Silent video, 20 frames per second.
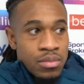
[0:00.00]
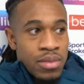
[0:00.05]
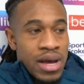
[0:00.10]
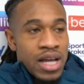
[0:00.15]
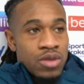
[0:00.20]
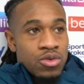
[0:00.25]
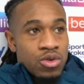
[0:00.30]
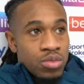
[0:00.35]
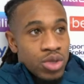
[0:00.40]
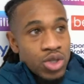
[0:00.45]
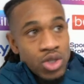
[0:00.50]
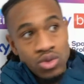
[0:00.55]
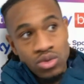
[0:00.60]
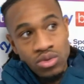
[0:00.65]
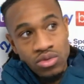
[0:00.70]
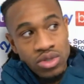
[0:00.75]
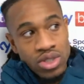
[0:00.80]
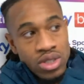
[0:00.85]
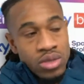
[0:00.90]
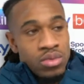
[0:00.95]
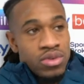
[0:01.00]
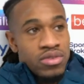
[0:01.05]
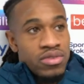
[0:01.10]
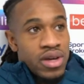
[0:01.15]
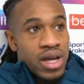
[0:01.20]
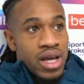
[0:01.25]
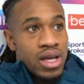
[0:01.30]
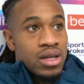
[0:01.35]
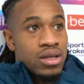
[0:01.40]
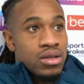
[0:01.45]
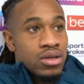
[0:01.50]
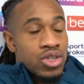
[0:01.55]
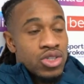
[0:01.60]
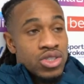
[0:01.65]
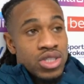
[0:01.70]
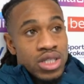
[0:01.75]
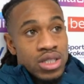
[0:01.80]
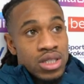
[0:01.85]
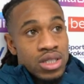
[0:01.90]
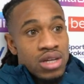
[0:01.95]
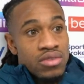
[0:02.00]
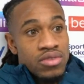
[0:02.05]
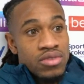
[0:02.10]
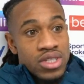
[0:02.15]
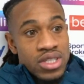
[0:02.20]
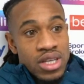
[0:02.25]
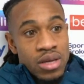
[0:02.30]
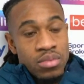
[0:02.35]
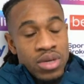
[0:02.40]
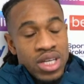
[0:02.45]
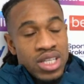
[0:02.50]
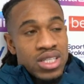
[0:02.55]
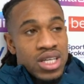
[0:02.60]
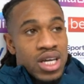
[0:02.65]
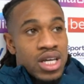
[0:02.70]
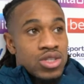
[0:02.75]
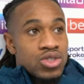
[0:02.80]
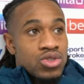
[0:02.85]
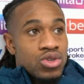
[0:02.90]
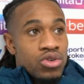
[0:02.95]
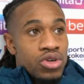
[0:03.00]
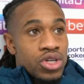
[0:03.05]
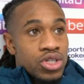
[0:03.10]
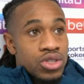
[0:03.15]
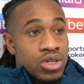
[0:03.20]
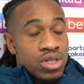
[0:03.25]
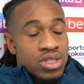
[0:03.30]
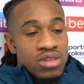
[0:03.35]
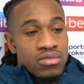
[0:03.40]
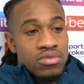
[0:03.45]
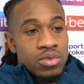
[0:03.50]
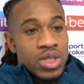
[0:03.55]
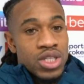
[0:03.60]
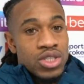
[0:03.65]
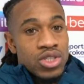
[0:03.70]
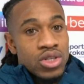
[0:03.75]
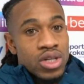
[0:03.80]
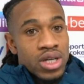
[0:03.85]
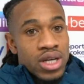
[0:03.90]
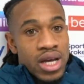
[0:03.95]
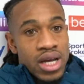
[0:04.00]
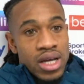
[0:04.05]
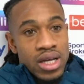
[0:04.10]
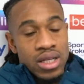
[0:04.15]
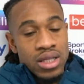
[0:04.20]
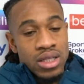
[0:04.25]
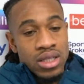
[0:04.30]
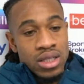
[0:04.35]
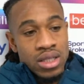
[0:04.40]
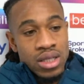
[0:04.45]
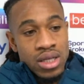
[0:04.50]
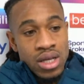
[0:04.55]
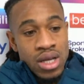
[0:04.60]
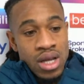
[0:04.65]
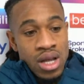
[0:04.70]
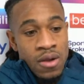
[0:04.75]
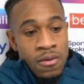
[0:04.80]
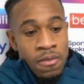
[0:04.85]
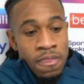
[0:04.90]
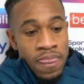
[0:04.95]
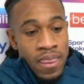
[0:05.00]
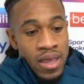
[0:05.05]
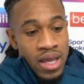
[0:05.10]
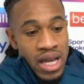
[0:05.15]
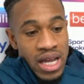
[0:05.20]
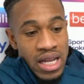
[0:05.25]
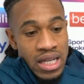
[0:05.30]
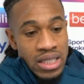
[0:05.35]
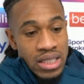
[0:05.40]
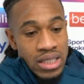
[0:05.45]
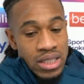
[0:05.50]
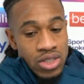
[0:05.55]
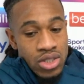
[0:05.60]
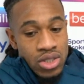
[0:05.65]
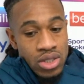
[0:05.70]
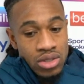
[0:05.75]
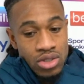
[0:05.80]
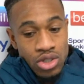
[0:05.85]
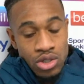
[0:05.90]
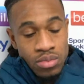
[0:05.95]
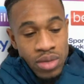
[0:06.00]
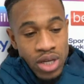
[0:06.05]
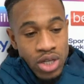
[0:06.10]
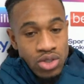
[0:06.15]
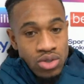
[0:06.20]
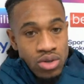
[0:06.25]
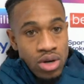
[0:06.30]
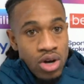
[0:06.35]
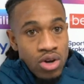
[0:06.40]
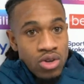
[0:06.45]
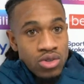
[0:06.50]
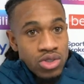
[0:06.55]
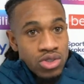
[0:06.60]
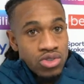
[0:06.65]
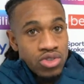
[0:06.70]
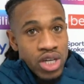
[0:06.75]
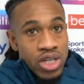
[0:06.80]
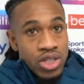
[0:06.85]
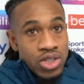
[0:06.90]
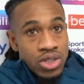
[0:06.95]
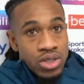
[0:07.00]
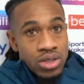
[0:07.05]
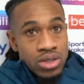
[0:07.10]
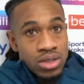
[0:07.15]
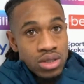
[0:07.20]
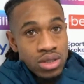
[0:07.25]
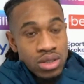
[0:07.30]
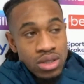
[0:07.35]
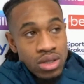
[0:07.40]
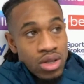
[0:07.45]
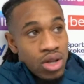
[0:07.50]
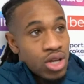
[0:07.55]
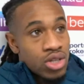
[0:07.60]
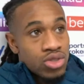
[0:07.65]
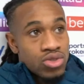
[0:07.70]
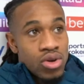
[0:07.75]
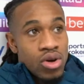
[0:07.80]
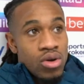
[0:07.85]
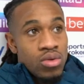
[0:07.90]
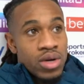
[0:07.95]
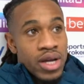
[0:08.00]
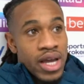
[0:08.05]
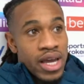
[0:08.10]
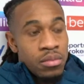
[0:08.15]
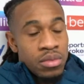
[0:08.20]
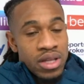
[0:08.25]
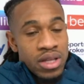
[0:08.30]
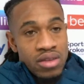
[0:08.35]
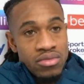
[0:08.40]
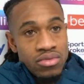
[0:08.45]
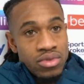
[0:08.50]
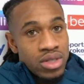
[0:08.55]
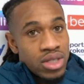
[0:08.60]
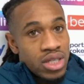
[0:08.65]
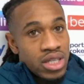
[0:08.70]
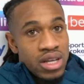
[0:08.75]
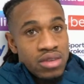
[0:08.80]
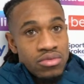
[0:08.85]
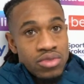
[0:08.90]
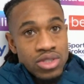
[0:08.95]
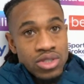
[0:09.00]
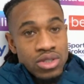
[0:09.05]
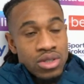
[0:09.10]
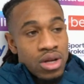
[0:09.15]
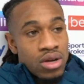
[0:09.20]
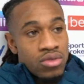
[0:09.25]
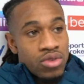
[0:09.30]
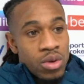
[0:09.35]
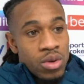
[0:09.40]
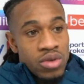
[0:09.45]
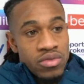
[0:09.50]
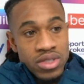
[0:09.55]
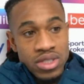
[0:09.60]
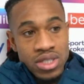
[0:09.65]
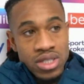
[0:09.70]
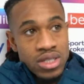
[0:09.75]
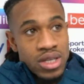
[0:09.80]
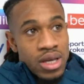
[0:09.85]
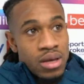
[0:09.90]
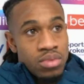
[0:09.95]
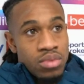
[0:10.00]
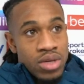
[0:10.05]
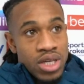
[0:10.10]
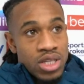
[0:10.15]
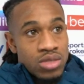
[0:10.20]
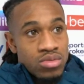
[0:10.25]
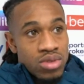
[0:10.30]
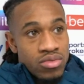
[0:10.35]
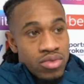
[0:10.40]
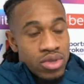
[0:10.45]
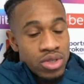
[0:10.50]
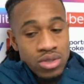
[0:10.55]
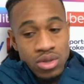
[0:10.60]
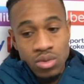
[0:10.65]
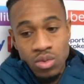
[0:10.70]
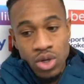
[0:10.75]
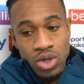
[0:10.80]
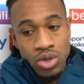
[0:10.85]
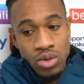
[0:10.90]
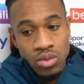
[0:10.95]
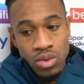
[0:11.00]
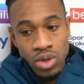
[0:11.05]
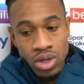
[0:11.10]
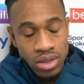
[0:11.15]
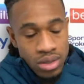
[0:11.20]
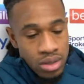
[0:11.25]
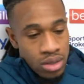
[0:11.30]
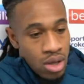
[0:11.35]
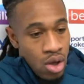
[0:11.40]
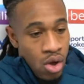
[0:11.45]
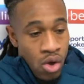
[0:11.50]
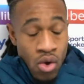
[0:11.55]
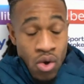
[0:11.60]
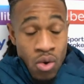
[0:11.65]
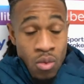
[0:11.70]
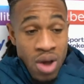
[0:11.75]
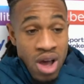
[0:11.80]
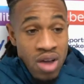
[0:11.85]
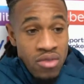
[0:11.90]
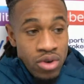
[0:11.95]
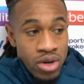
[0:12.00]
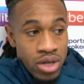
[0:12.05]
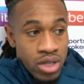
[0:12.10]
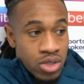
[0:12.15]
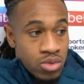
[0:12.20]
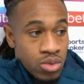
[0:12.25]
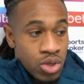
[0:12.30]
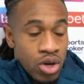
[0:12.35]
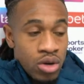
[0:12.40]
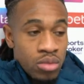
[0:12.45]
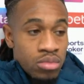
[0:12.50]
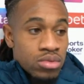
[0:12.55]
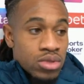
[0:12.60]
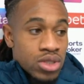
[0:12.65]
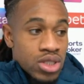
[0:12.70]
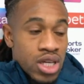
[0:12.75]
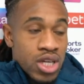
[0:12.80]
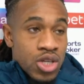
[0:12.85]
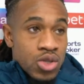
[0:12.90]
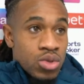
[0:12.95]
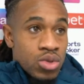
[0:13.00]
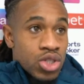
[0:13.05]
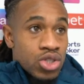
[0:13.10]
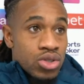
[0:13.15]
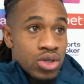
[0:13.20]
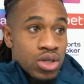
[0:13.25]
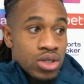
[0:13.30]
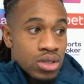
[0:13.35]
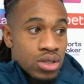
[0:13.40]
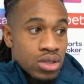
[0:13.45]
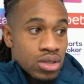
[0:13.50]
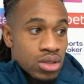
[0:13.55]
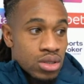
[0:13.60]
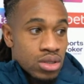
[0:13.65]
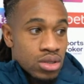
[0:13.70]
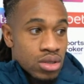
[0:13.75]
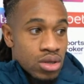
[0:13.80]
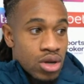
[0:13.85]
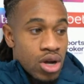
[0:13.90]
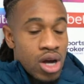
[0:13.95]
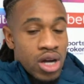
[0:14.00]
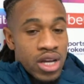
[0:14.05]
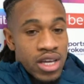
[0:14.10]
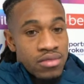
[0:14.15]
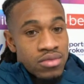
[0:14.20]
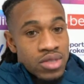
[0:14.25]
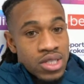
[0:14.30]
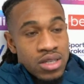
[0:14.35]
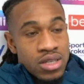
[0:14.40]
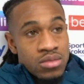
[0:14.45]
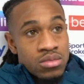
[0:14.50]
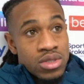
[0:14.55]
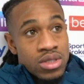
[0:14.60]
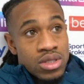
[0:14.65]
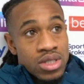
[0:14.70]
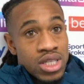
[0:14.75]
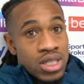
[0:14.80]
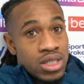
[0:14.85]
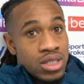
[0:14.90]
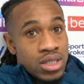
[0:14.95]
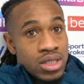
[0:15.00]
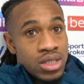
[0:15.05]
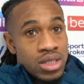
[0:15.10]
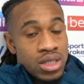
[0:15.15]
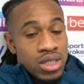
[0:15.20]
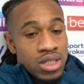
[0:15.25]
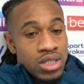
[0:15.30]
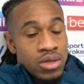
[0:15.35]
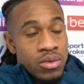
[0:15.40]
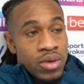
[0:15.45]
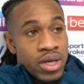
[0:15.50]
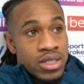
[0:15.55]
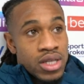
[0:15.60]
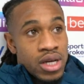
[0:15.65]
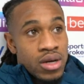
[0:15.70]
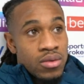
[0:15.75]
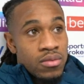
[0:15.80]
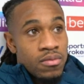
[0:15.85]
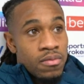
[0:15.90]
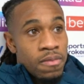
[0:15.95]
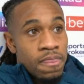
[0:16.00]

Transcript: bad one because obviously we've conceded another set piece against Norwich, so it's something we need to look at and and just make sure our concentration lasts the whole game in every in every scenario, whether it's a set piece, whether it's a one on one, whatever it is, we've got to stay switched on and can't give teams easy easy ways out.